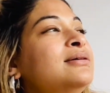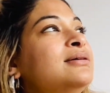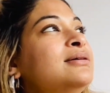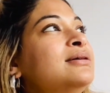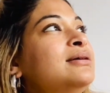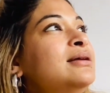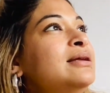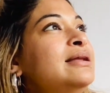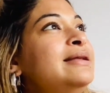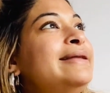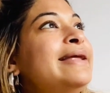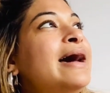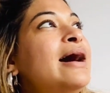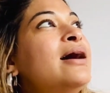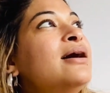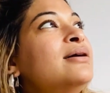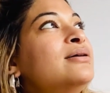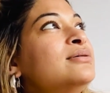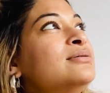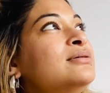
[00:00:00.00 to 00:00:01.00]

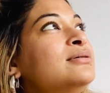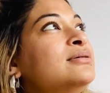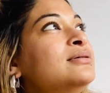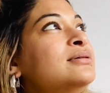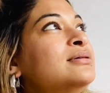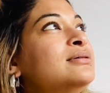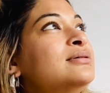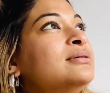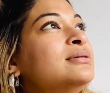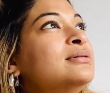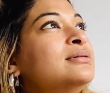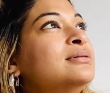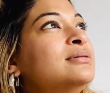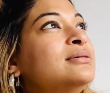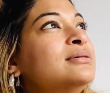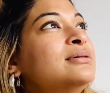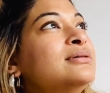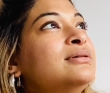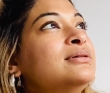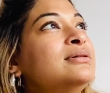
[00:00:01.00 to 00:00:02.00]
Now,
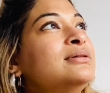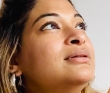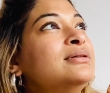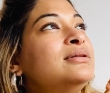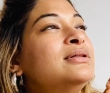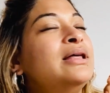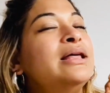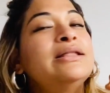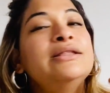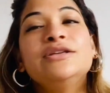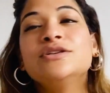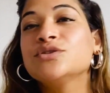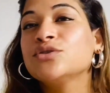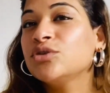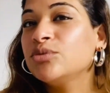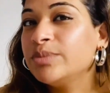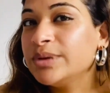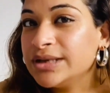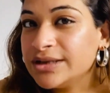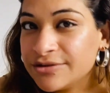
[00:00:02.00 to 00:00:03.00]
this could
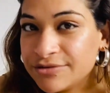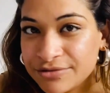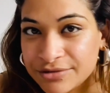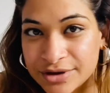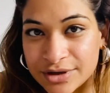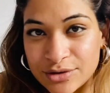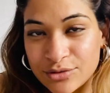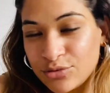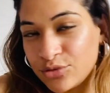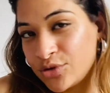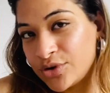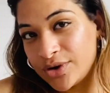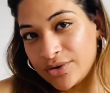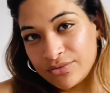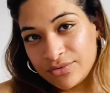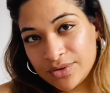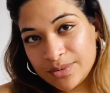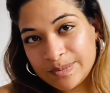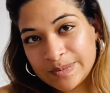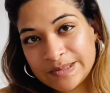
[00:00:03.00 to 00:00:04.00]
be different for
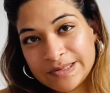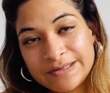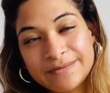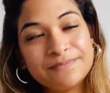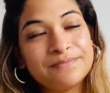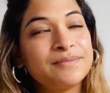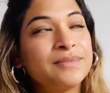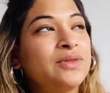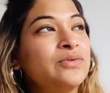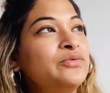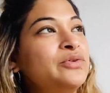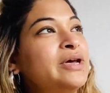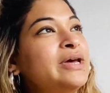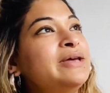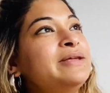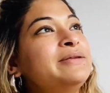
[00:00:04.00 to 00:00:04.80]
everybody, right?